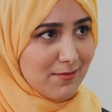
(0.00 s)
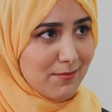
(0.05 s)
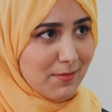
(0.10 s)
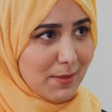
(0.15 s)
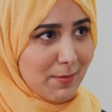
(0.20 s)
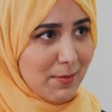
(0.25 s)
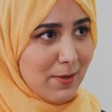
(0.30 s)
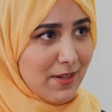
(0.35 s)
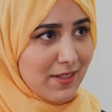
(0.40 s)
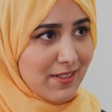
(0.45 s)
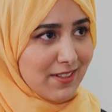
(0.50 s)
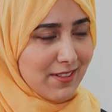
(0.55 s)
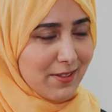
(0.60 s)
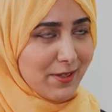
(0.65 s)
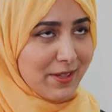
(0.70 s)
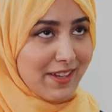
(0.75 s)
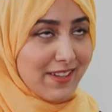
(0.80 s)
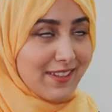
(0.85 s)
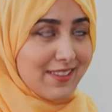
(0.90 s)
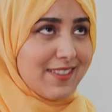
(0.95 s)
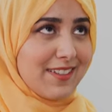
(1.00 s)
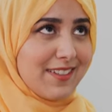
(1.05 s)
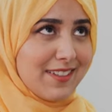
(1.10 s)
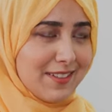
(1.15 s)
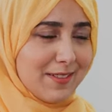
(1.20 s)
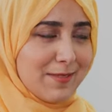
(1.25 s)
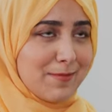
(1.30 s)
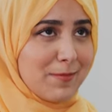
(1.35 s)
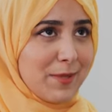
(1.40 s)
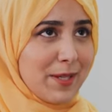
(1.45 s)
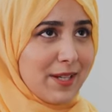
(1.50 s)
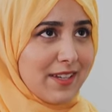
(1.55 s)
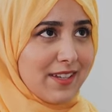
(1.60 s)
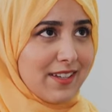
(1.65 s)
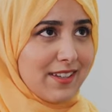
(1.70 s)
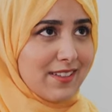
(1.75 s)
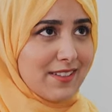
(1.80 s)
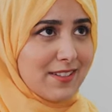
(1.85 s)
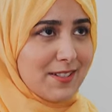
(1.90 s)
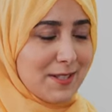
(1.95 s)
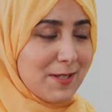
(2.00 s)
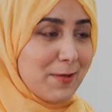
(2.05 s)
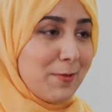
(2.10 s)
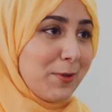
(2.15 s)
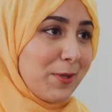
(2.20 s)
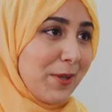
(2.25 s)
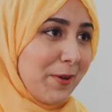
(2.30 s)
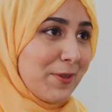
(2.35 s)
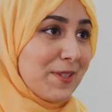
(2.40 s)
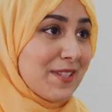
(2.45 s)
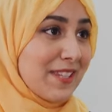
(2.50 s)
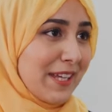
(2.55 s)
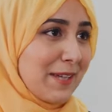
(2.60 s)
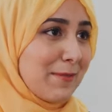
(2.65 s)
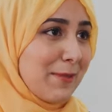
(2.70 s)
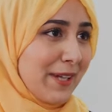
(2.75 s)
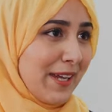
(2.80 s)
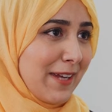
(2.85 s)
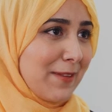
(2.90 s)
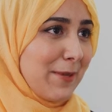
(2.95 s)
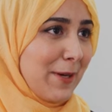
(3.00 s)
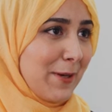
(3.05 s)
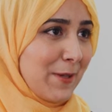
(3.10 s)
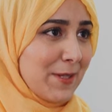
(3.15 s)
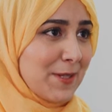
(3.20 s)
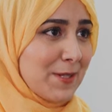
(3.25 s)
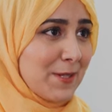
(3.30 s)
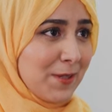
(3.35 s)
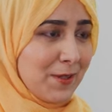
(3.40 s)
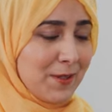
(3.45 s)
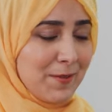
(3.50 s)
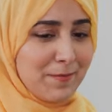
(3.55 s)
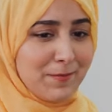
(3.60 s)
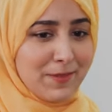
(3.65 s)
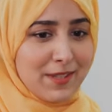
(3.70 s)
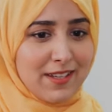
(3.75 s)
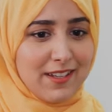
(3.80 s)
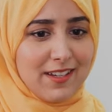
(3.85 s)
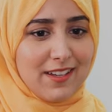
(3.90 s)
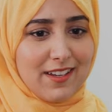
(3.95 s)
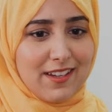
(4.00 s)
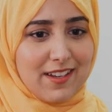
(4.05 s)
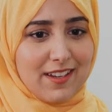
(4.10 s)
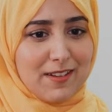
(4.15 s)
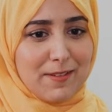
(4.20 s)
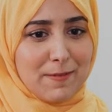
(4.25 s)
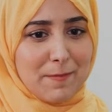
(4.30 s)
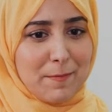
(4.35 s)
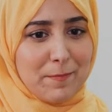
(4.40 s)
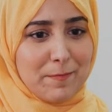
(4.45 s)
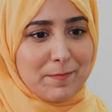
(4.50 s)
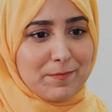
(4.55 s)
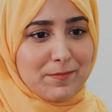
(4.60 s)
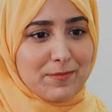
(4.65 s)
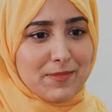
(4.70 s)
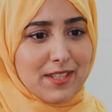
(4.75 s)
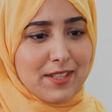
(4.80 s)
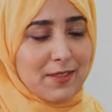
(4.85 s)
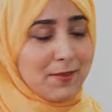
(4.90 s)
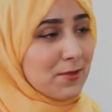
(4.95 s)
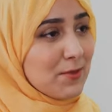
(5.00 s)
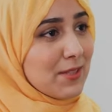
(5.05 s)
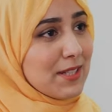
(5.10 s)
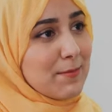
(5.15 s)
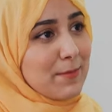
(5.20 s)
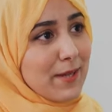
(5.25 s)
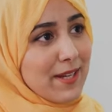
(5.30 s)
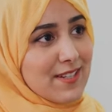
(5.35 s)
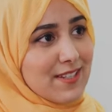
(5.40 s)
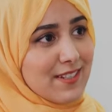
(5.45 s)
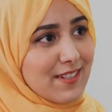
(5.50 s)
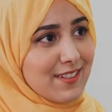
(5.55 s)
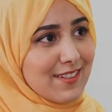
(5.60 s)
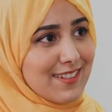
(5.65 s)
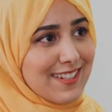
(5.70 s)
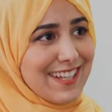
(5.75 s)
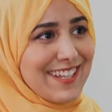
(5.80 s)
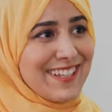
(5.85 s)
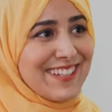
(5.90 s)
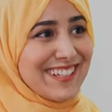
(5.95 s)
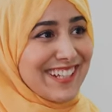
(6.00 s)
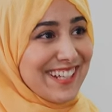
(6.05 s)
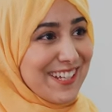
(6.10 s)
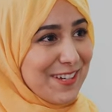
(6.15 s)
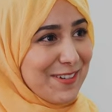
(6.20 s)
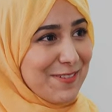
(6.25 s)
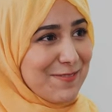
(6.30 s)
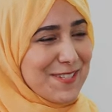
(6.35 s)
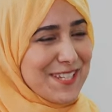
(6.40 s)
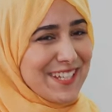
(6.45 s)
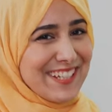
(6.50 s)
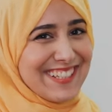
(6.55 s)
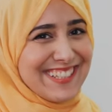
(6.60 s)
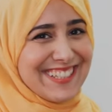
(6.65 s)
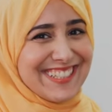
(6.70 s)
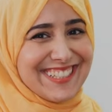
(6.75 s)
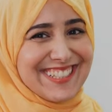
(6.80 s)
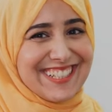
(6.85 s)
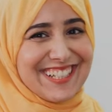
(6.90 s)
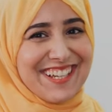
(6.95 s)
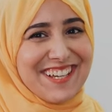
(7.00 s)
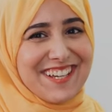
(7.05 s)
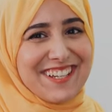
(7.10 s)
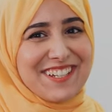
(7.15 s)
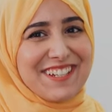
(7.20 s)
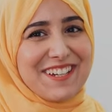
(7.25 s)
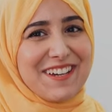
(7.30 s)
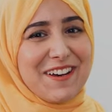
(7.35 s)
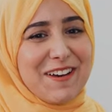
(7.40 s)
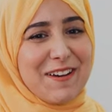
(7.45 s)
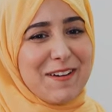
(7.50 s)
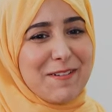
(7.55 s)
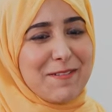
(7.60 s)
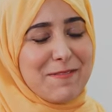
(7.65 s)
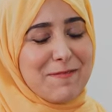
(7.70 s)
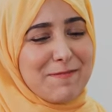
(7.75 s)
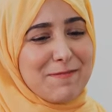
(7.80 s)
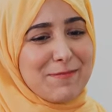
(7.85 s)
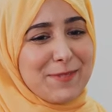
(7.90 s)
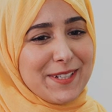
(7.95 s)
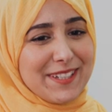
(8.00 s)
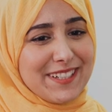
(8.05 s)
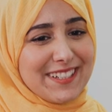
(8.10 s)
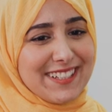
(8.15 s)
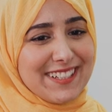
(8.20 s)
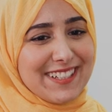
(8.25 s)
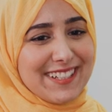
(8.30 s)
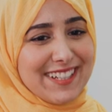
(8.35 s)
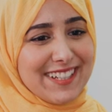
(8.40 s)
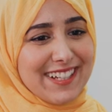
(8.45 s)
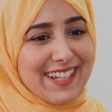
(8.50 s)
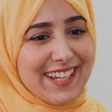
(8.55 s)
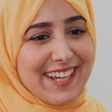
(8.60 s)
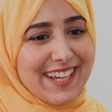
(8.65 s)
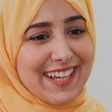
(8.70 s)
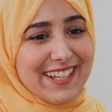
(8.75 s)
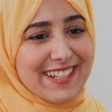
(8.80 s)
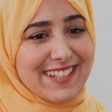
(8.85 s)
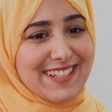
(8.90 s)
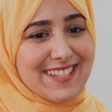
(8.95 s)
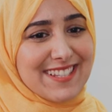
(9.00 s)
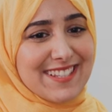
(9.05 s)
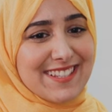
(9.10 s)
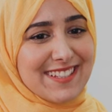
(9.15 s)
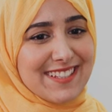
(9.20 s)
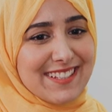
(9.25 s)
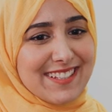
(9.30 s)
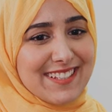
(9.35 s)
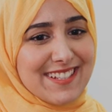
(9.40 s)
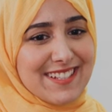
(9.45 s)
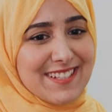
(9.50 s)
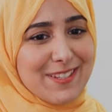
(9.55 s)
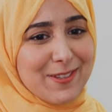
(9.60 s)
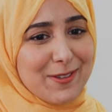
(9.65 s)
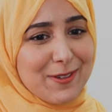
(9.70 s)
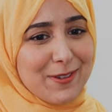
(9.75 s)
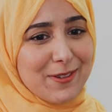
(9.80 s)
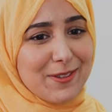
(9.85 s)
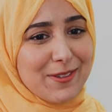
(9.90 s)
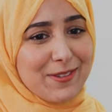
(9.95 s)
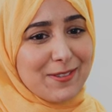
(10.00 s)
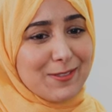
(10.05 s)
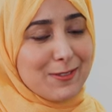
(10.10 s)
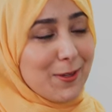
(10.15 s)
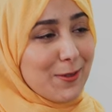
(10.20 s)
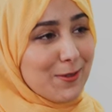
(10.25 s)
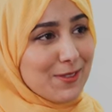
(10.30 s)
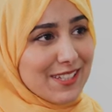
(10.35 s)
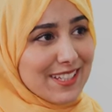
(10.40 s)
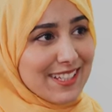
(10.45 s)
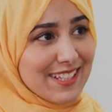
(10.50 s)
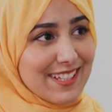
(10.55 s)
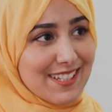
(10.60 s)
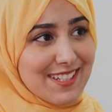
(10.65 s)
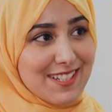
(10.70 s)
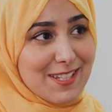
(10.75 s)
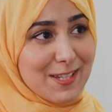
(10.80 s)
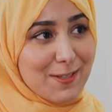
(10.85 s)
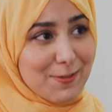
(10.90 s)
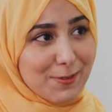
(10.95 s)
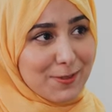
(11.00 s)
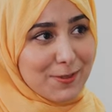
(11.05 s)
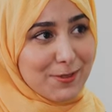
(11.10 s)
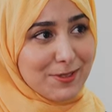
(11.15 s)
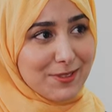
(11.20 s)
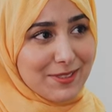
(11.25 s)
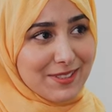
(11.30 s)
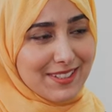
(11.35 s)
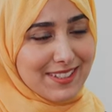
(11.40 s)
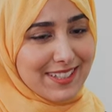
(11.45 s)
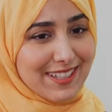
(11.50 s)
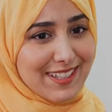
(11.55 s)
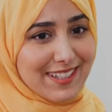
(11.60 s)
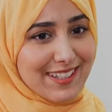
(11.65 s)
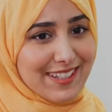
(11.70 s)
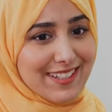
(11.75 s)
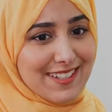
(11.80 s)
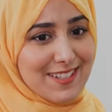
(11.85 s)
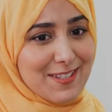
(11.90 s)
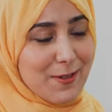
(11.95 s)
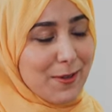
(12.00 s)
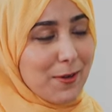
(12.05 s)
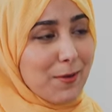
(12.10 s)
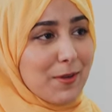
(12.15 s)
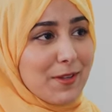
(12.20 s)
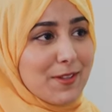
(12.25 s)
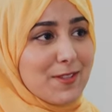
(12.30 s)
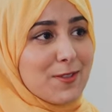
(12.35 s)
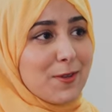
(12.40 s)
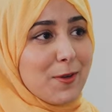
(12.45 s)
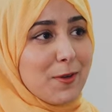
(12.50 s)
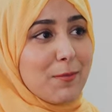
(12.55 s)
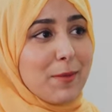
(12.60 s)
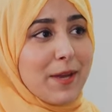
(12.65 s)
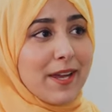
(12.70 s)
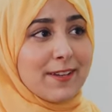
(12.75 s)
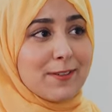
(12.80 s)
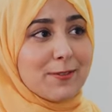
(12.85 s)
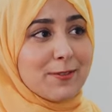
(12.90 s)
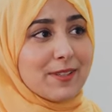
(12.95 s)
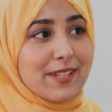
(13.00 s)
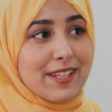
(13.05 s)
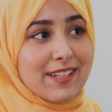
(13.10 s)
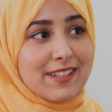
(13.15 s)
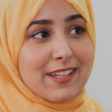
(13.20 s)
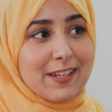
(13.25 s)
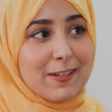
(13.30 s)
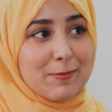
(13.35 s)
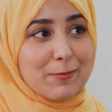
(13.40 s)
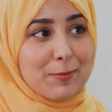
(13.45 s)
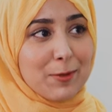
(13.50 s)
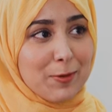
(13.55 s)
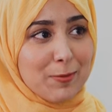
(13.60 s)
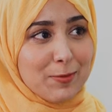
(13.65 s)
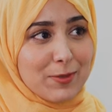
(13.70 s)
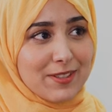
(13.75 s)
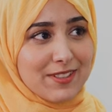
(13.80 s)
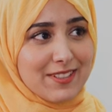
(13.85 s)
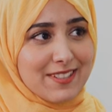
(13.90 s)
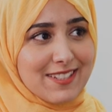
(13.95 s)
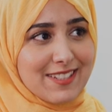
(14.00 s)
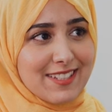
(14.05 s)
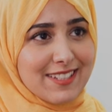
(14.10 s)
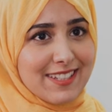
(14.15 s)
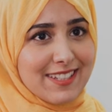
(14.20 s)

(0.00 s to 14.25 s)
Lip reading: my partner, like the someone I was thinking about getting married to. And he was really patient, and it helped. But it's so lonely and difficult that it's so painful in that moment